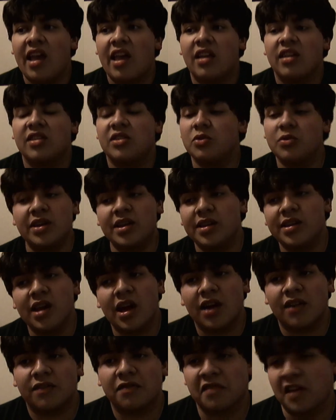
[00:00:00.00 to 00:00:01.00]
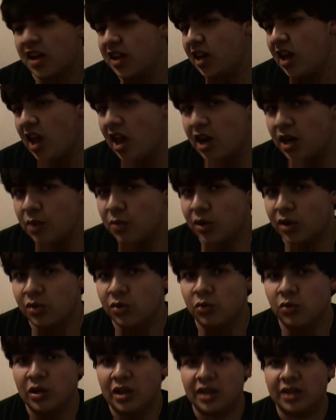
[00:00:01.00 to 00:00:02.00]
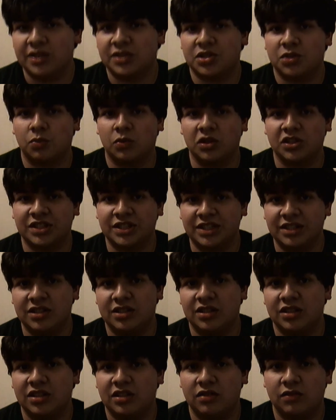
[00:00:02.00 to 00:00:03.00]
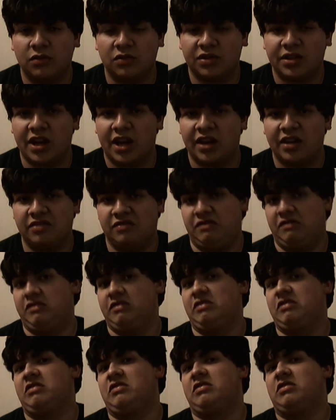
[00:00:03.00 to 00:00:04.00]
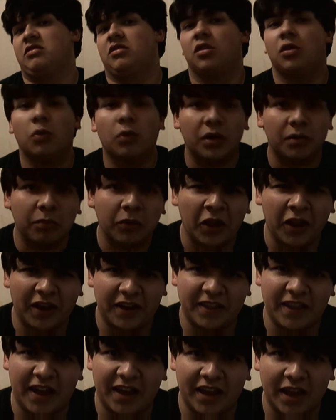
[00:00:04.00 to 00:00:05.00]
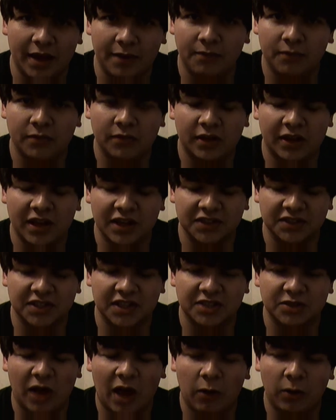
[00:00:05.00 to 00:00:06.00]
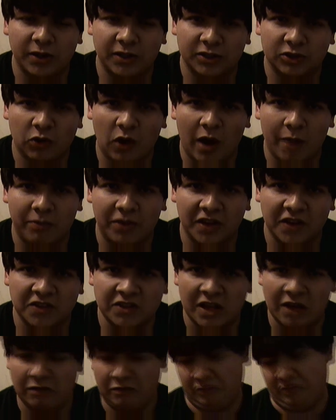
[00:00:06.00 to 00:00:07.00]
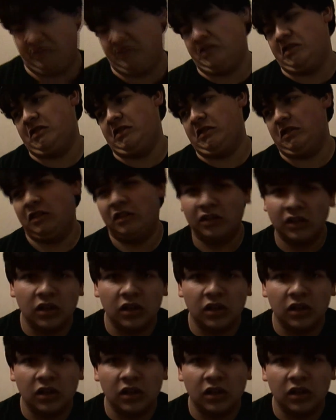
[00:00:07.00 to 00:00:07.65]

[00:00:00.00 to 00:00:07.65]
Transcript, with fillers: You cannot find anyone who at least wasn't kind of ugh, when playing that game. Yes, that's how I describe things now. Ugh.